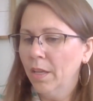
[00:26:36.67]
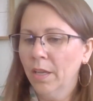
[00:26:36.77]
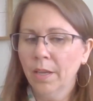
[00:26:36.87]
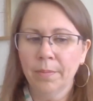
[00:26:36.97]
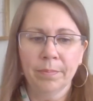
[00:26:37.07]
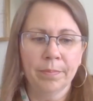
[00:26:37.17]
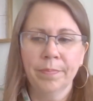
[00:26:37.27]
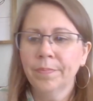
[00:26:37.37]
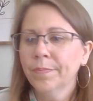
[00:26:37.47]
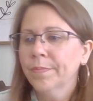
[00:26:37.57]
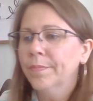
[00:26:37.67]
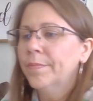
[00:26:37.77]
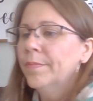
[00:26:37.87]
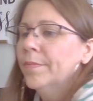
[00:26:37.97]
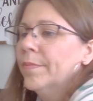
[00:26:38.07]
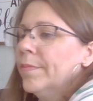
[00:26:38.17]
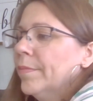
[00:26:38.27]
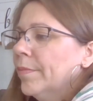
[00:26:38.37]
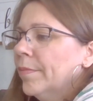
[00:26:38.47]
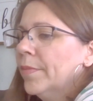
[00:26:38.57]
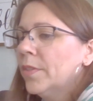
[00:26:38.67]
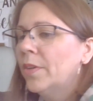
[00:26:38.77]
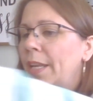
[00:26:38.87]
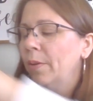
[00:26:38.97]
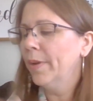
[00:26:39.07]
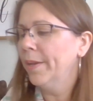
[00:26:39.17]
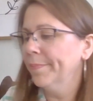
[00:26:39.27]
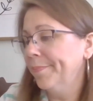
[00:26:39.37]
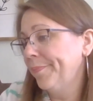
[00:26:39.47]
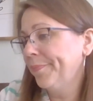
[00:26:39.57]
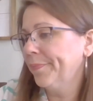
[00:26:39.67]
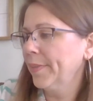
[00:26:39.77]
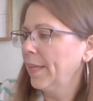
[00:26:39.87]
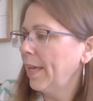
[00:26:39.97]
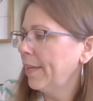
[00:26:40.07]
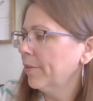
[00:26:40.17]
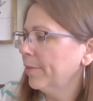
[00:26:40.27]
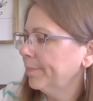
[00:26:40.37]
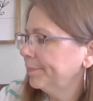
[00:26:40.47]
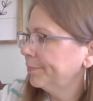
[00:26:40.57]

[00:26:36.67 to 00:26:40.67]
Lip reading: Woohoo! So anyway, I don't know.